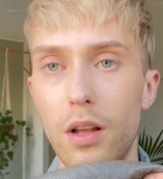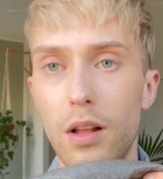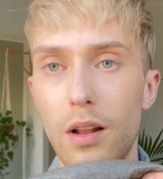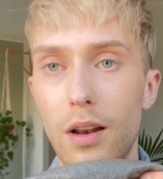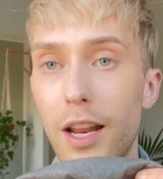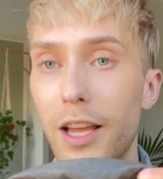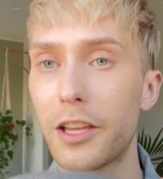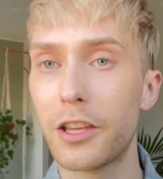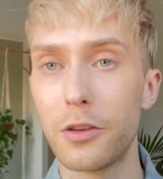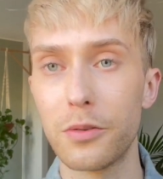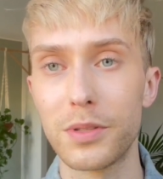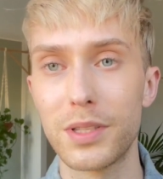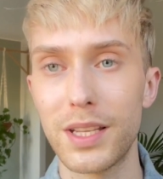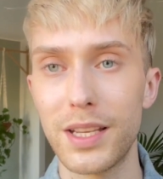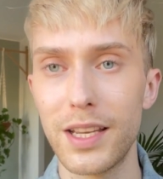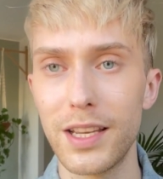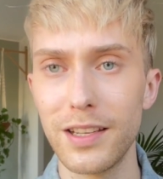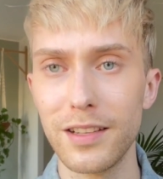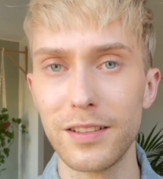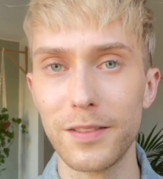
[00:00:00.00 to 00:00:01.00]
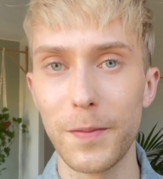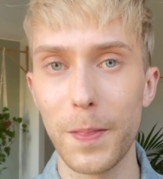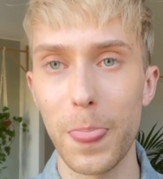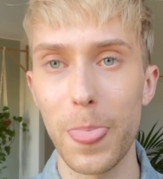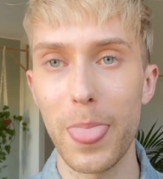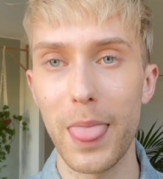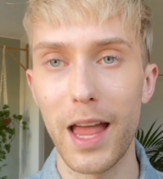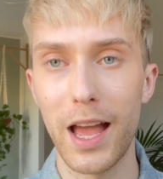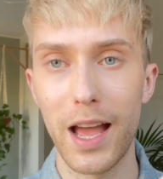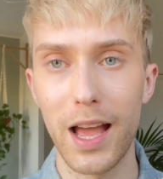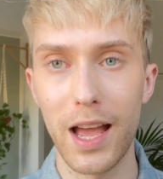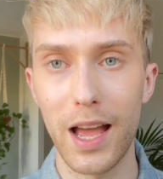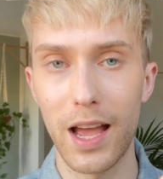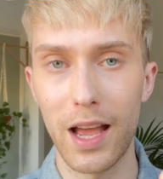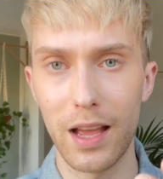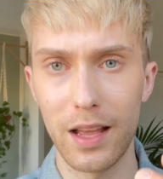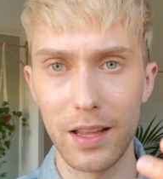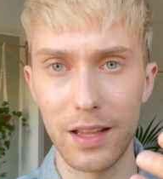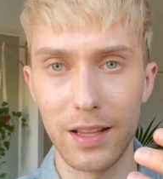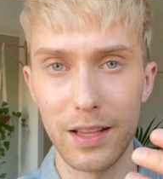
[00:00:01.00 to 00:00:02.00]
like you see,
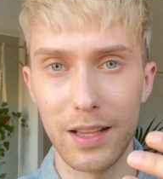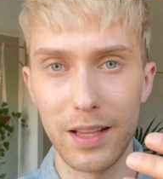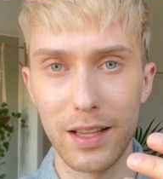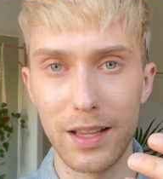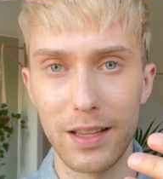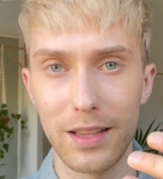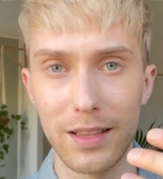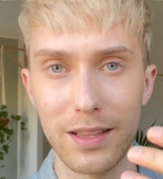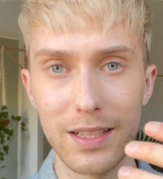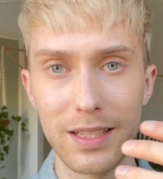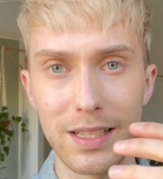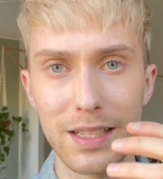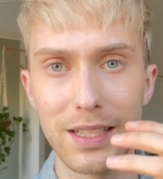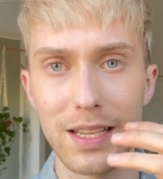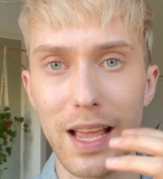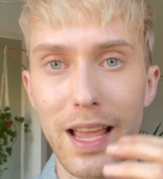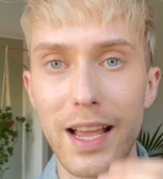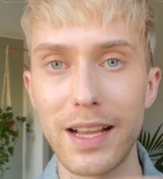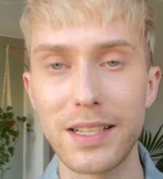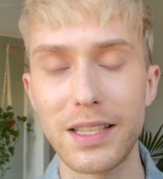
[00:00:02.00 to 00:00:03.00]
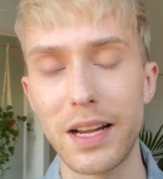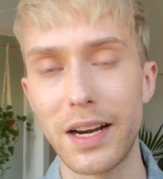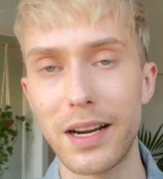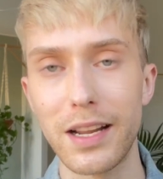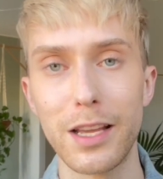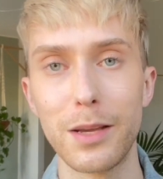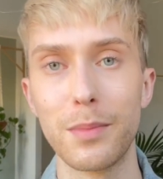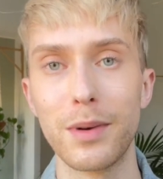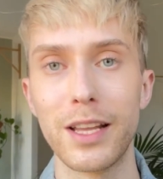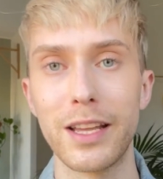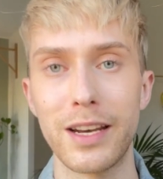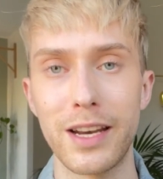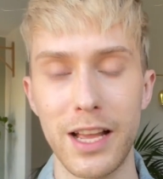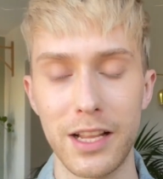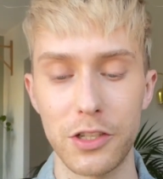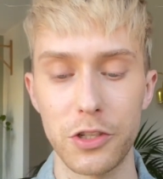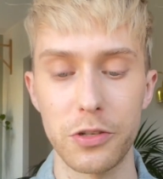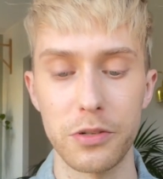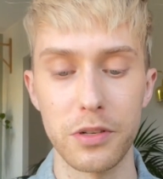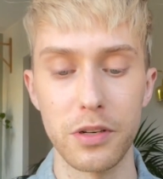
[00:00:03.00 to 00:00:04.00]
uh, this is extremely
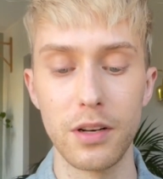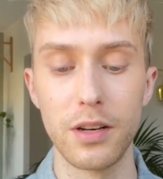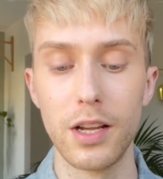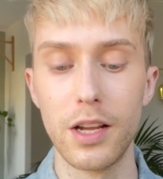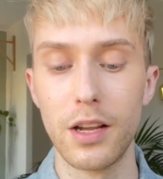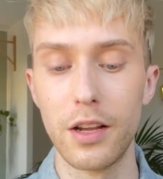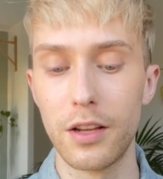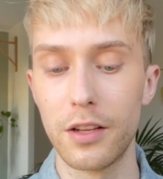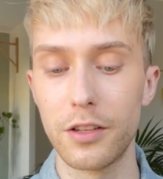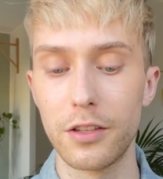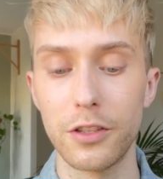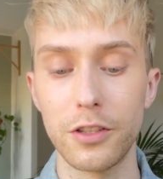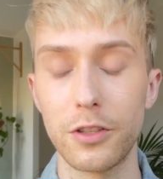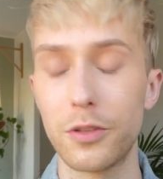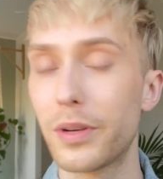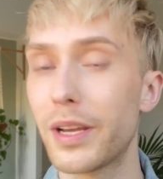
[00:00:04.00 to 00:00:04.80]
natural. You